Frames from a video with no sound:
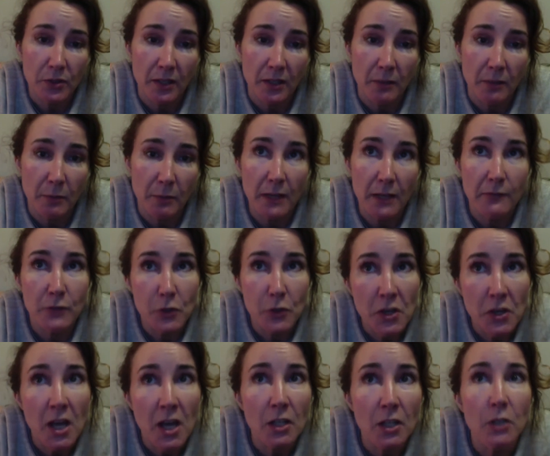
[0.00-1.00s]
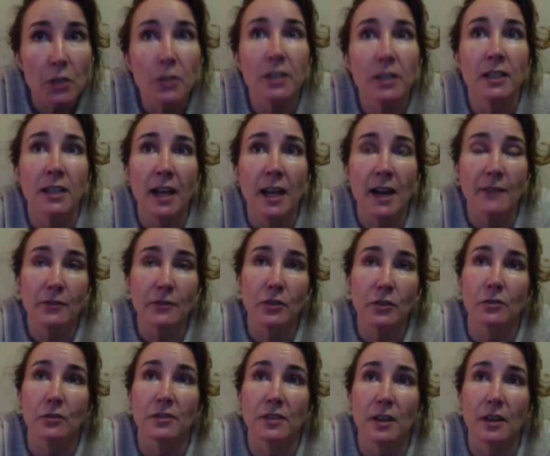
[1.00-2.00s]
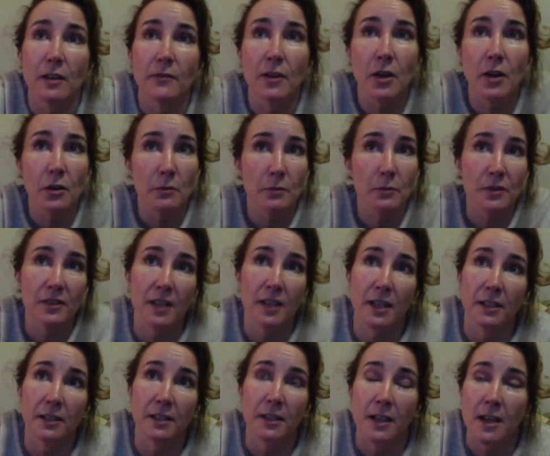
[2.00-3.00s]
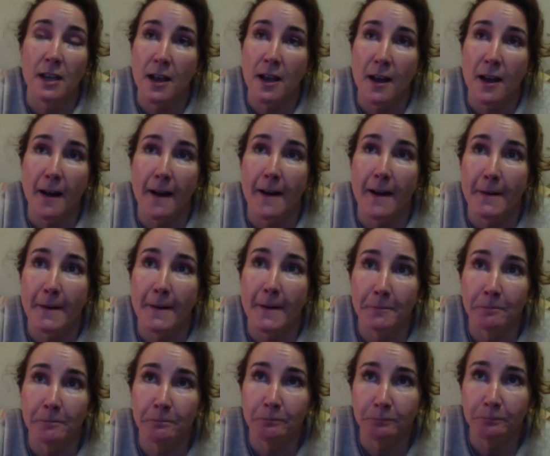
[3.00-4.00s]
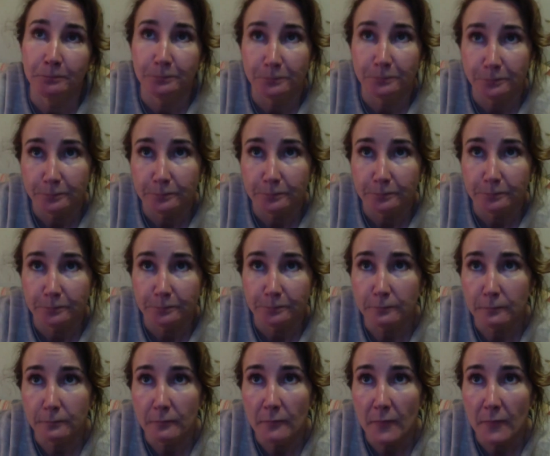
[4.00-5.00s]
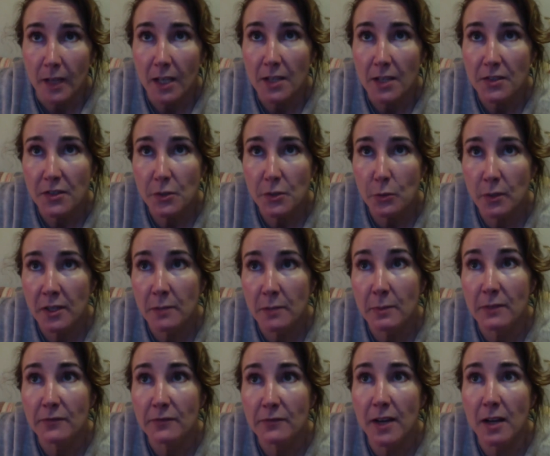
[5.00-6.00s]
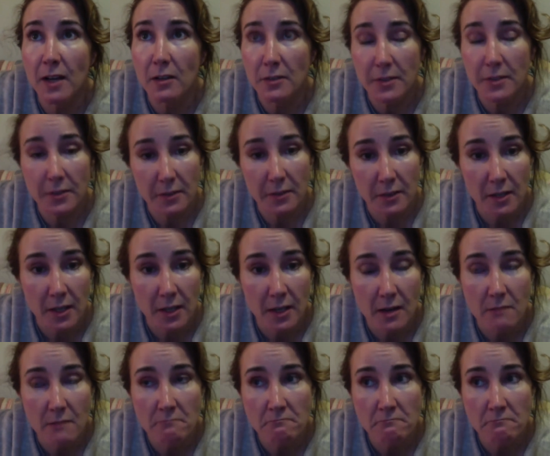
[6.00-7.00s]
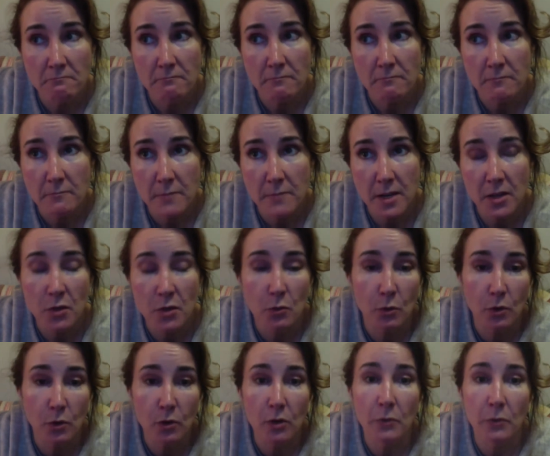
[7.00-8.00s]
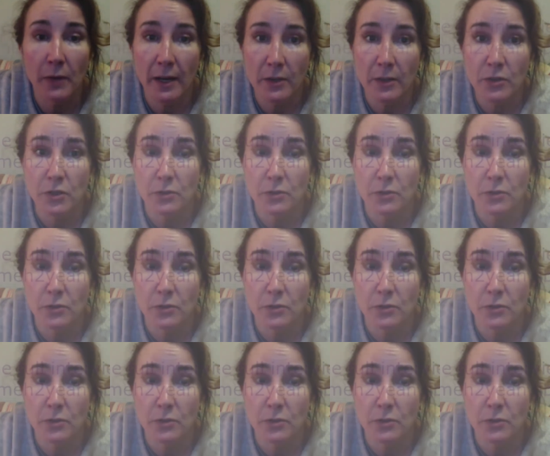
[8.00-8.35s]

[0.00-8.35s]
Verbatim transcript: But if you're not looking after yourself 100%, um, it's going to be felt um, in the world around you.